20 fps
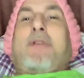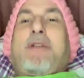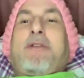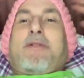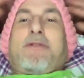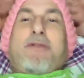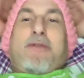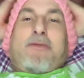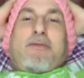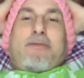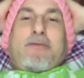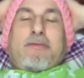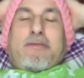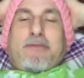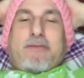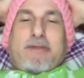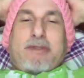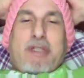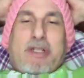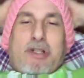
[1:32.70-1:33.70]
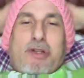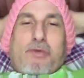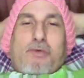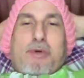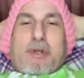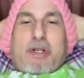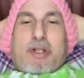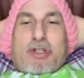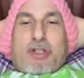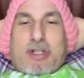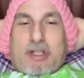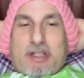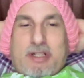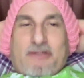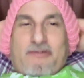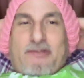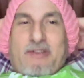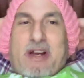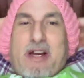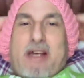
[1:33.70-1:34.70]
it is, that you want to
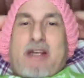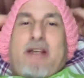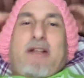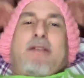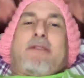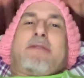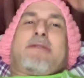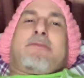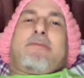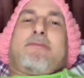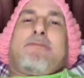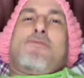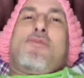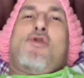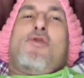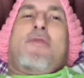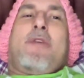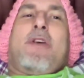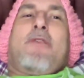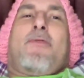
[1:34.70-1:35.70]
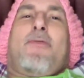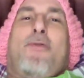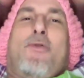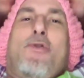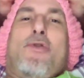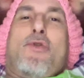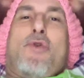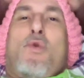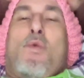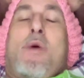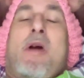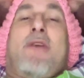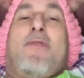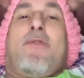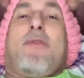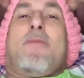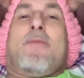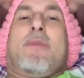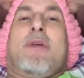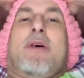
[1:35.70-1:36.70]
justify moving further away
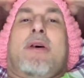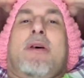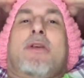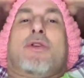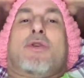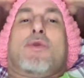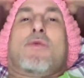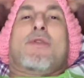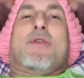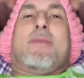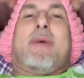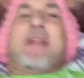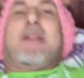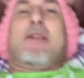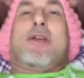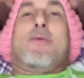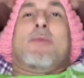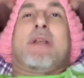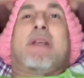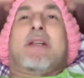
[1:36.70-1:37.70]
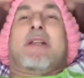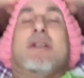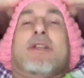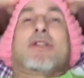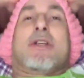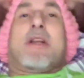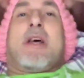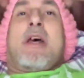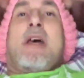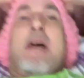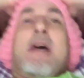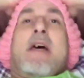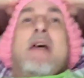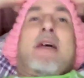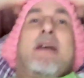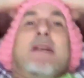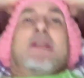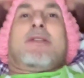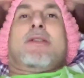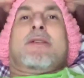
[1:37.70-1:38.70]
from the truth about the human condition.
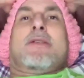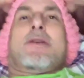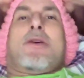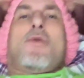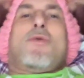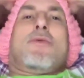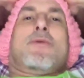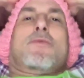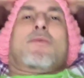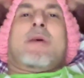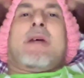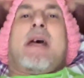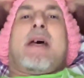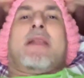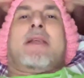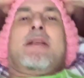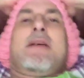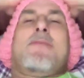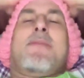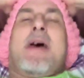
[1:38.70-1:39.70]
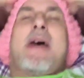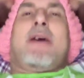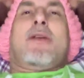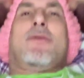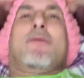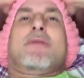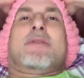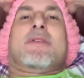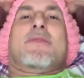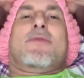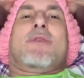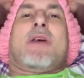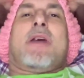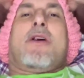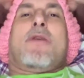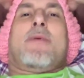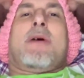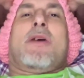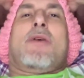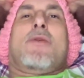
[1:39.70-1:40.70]
It's just because reality matters. If you
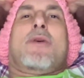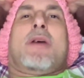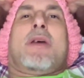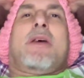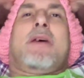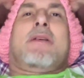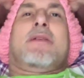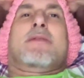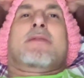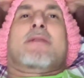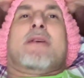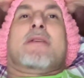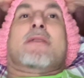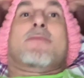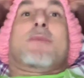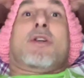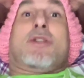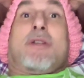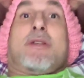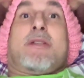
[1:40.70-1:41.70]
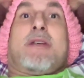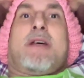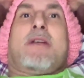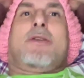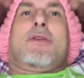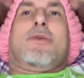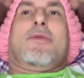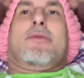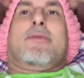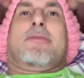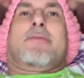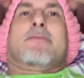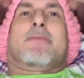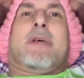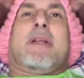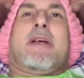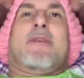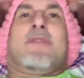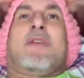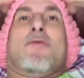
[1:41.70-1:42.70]
care about your kids as much as I do,
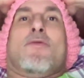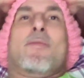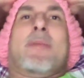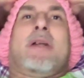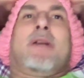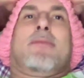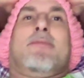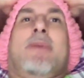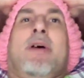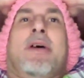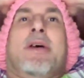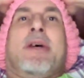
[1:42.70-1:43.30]
and I've never met them,